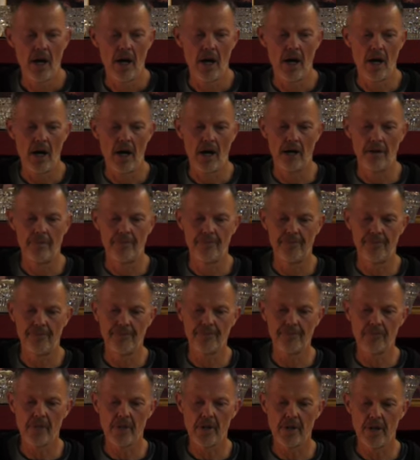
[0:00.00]
Um,
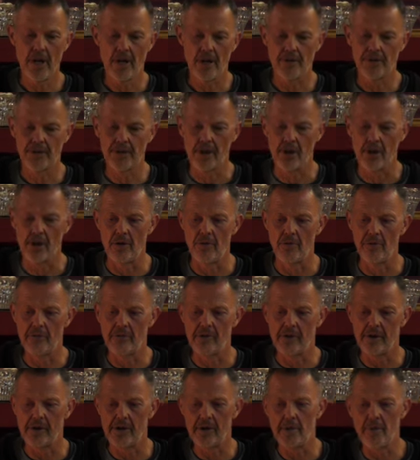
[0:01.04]
yeah, so
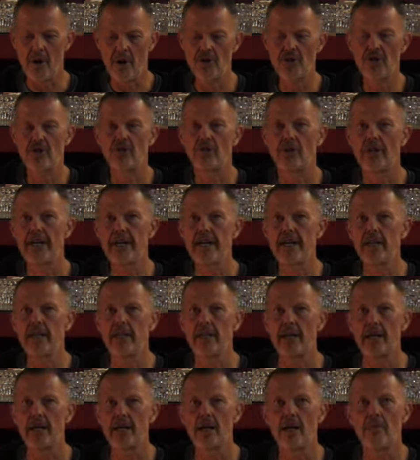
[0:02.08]
emotional
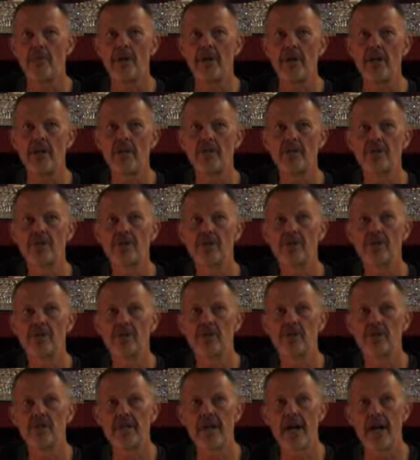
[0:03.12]
healing. I mean,
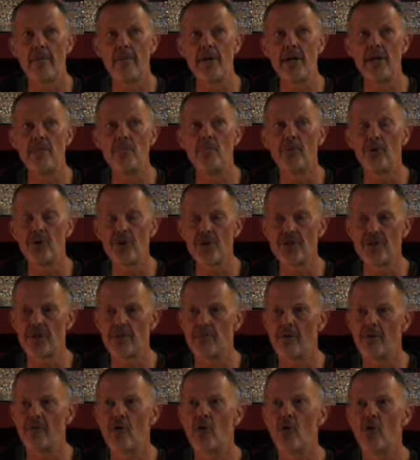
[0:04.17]
yeah, I mean, in Buddhism,
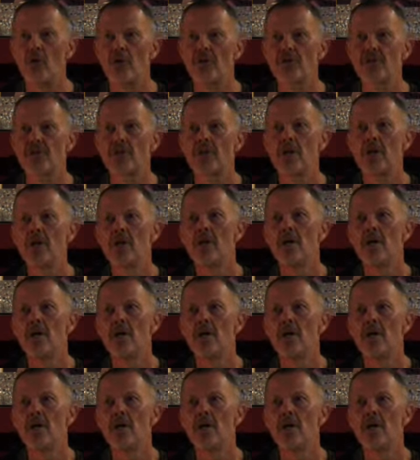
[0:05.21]
of course,